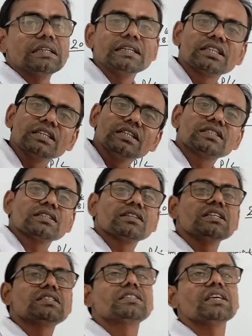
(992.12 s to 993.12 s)
it is
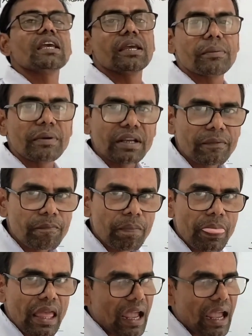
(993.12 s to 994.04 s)
received